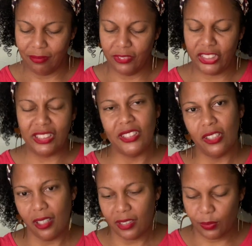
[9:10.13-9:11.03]
she
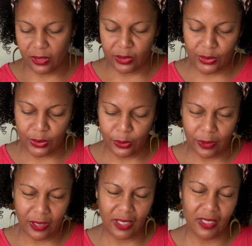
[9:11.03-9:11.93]
starts with the
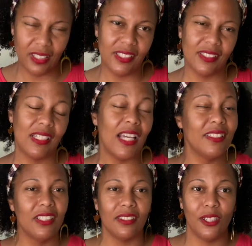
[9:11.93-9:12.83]
story. And I
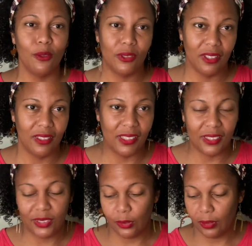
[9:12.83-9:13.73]
took notes on this
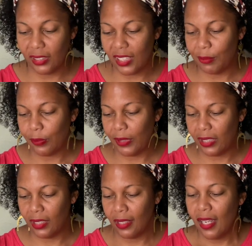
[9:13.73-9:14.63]
story. Let me read
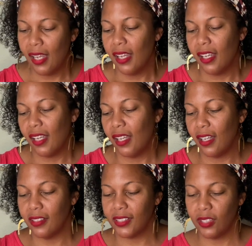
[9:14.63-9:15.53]
it.
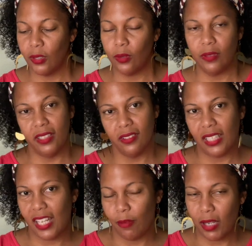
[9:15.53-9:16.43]
So these are
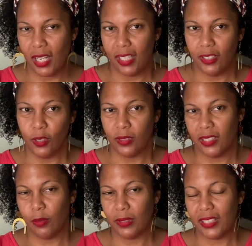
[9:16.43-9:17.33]
like my notes that
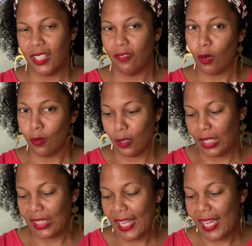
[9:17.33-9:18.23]
I would take if I were in
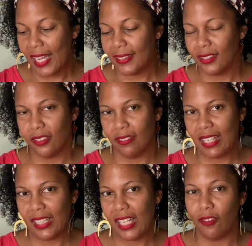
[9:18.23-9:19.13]
class, so they're
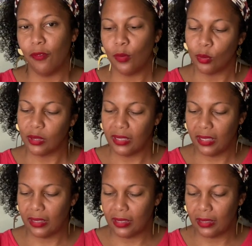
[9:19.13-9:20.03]
not like full
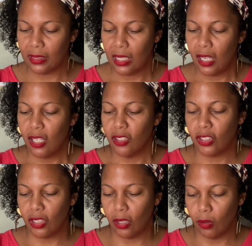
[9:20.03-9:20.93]
sentences.
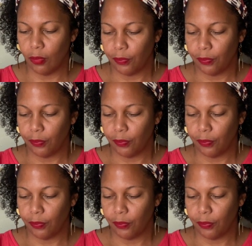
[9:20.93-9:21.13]
So,